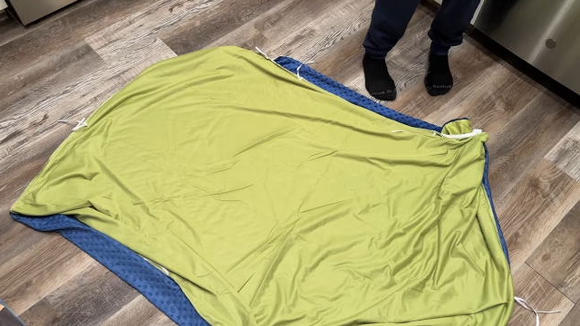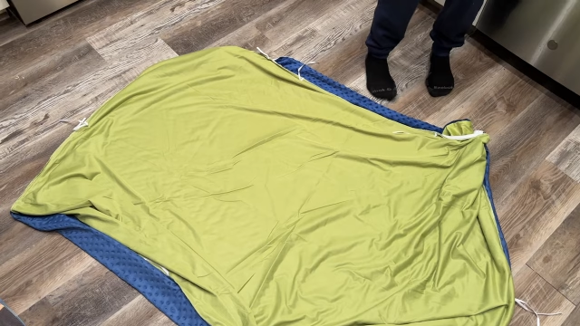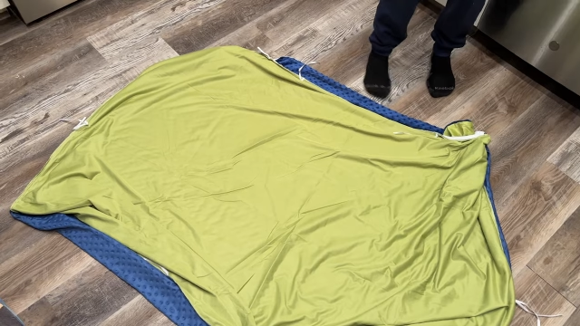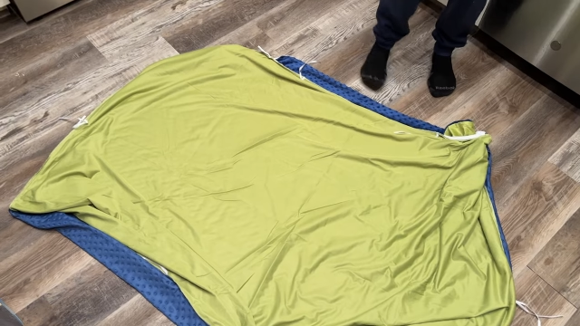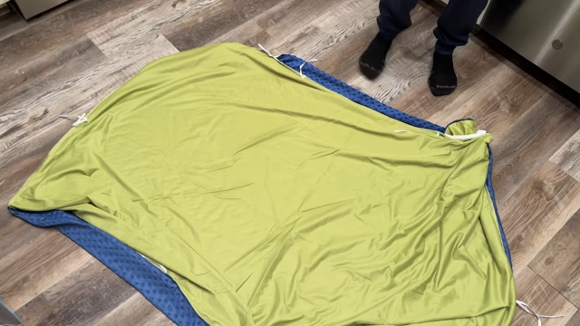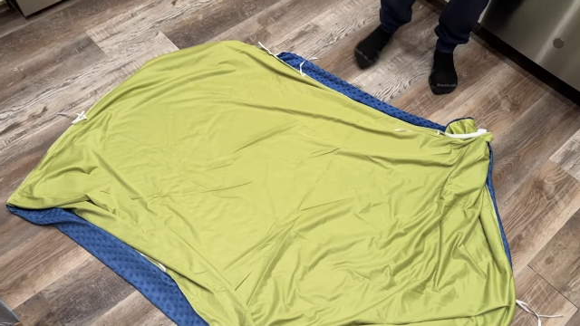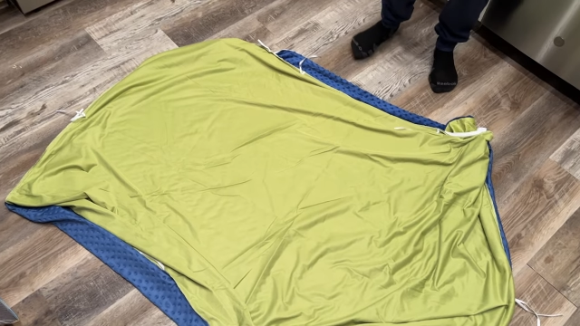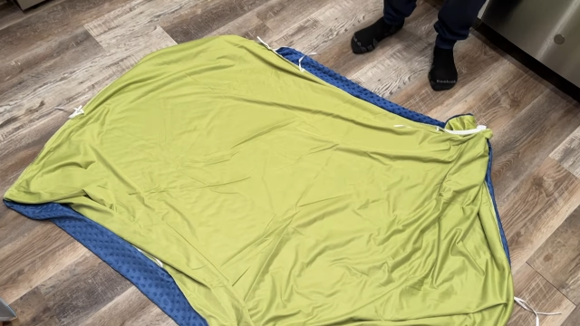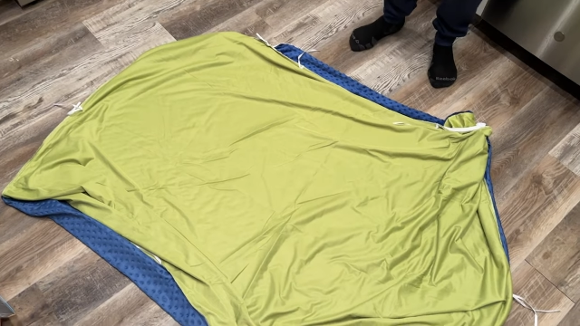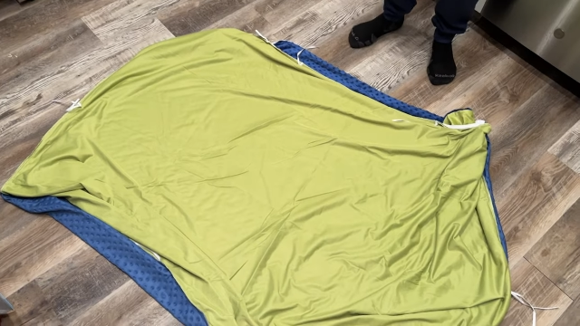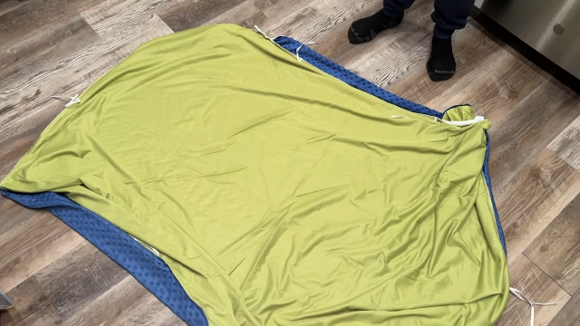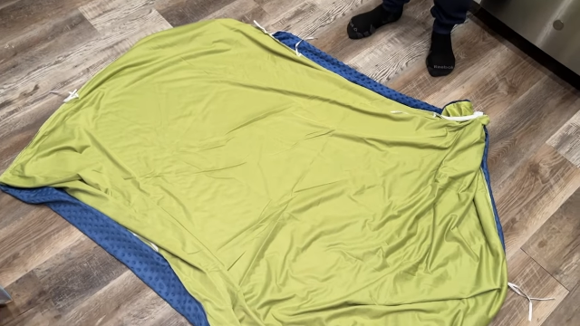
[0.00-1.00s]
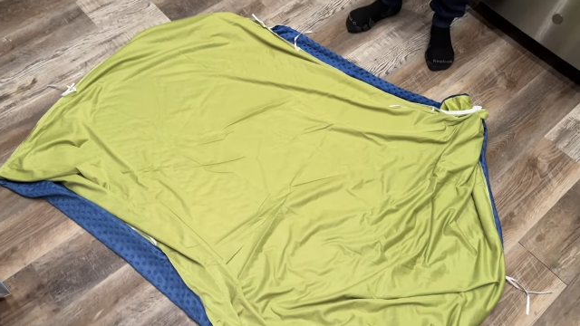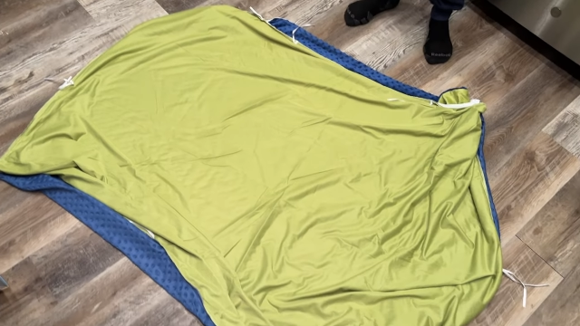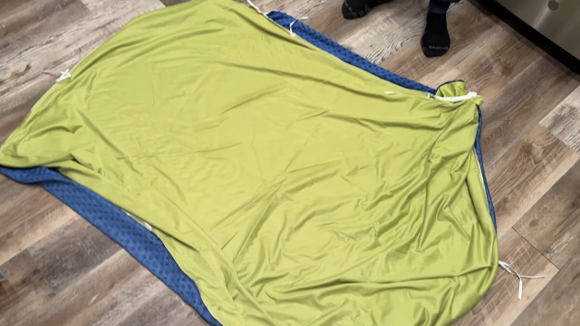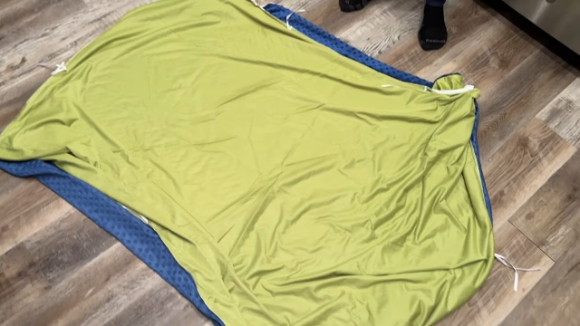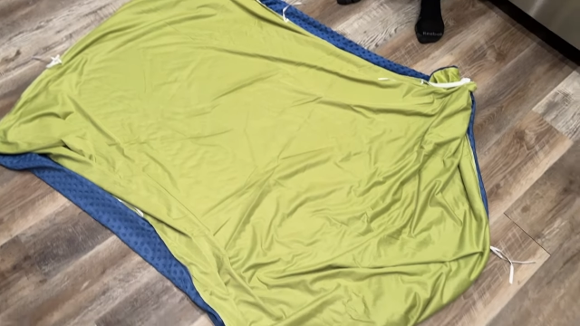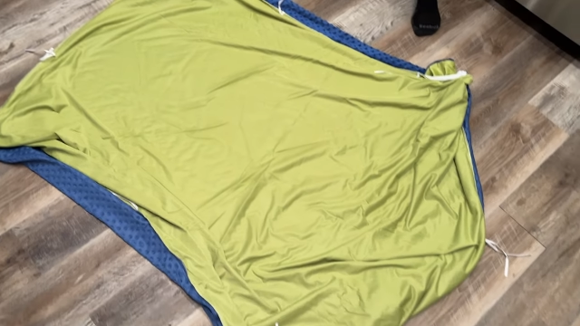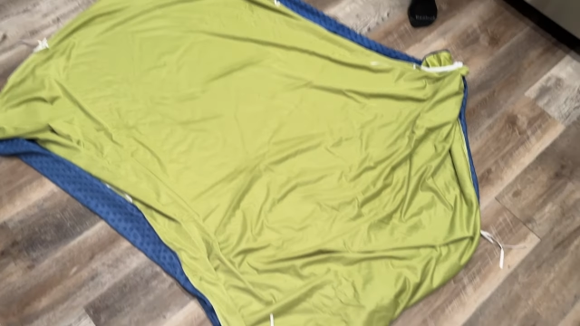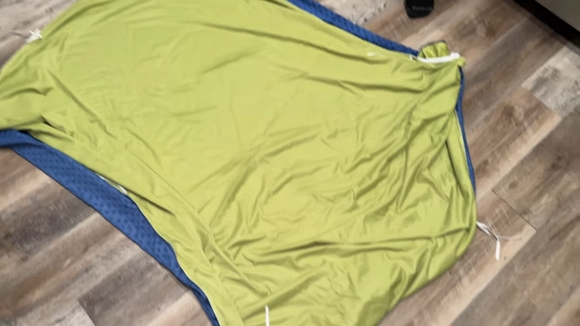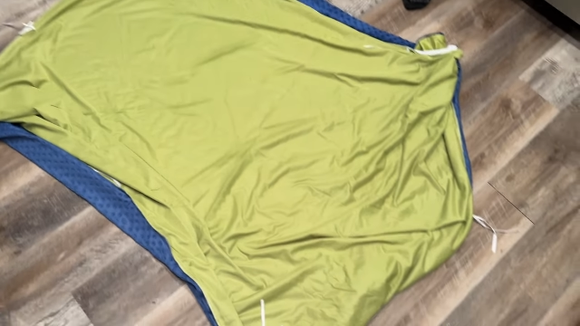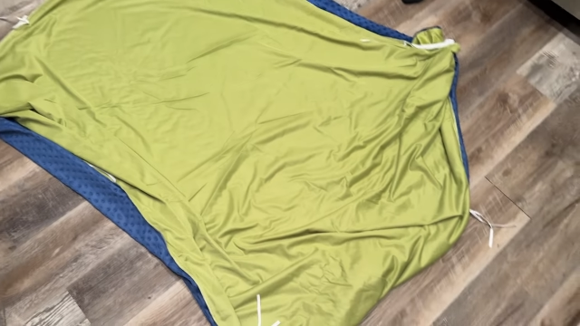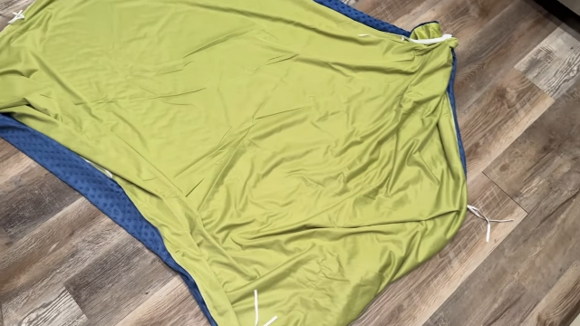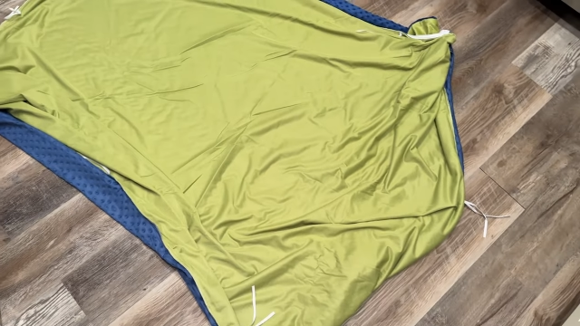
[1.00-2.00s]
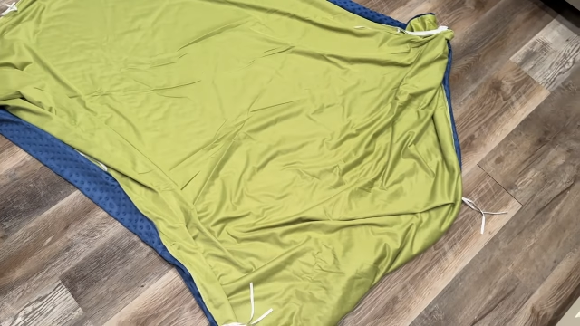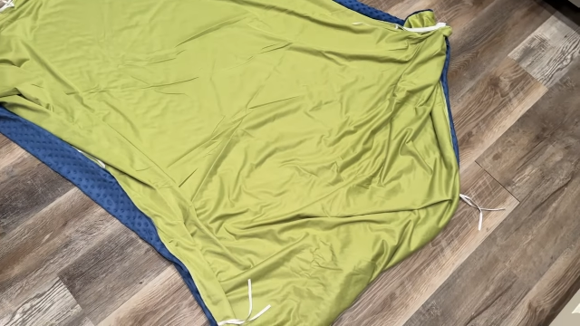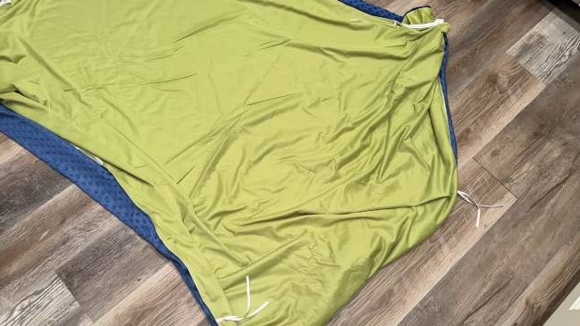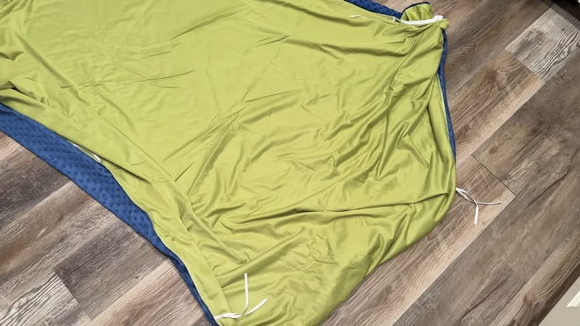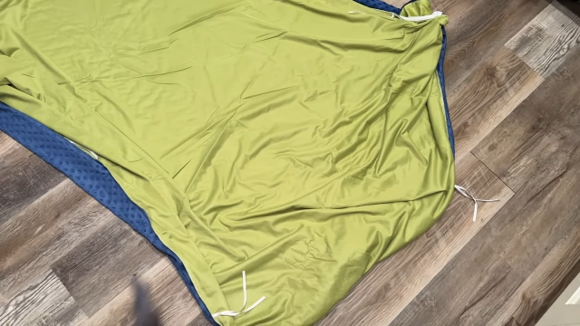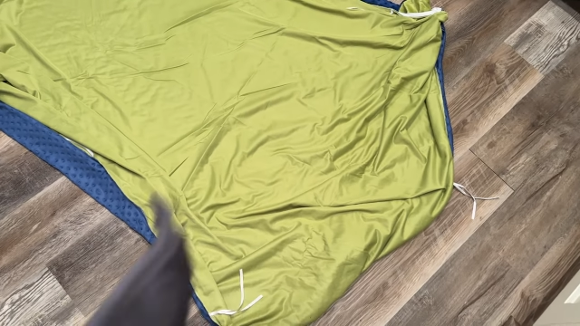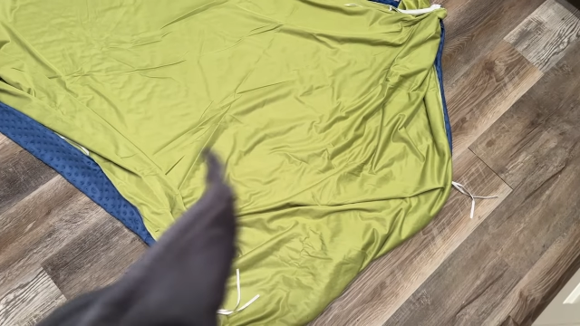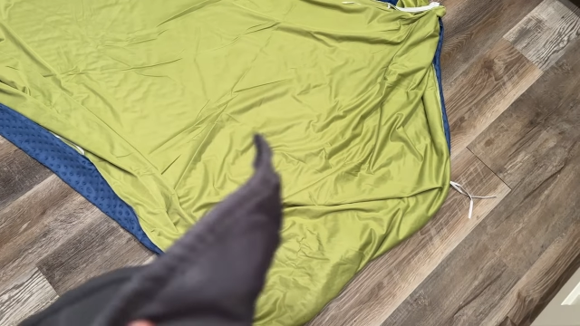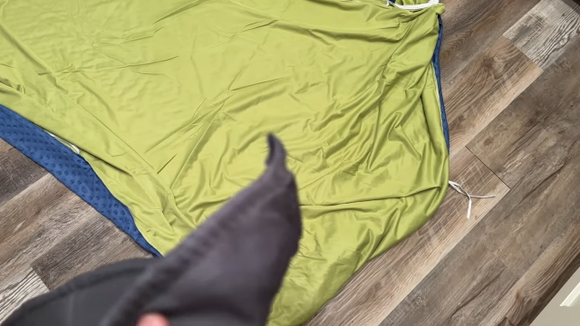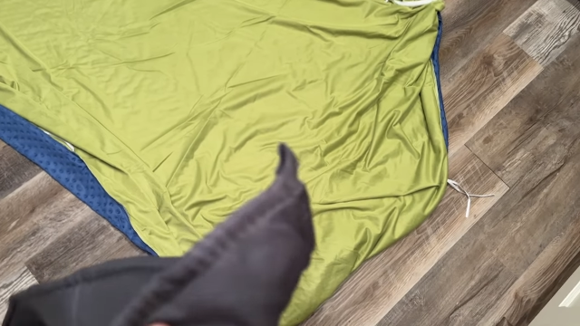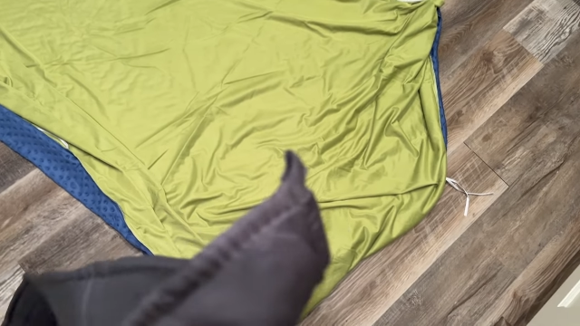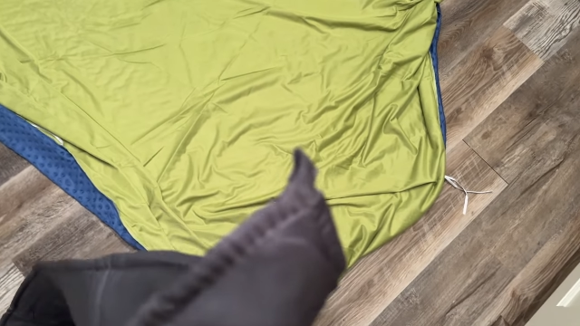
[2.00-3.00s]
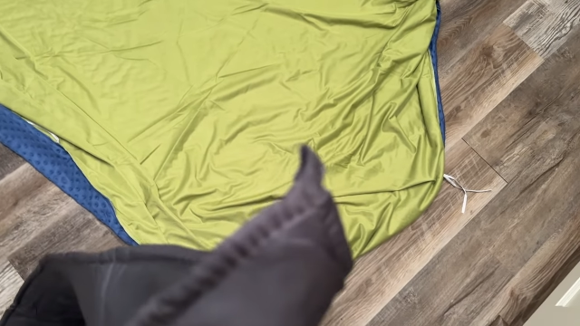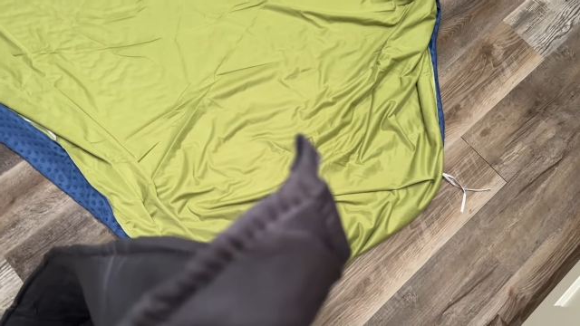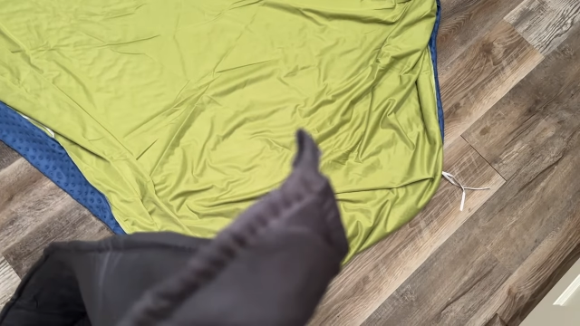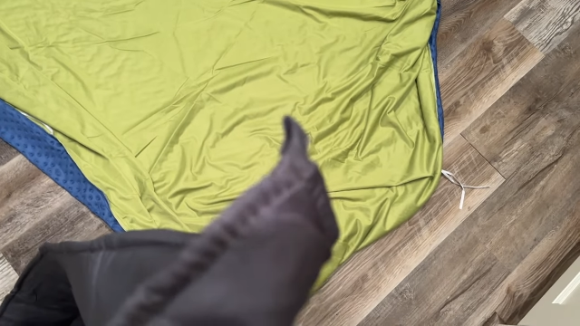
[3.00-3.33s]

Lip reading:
[unreadable: no face in view]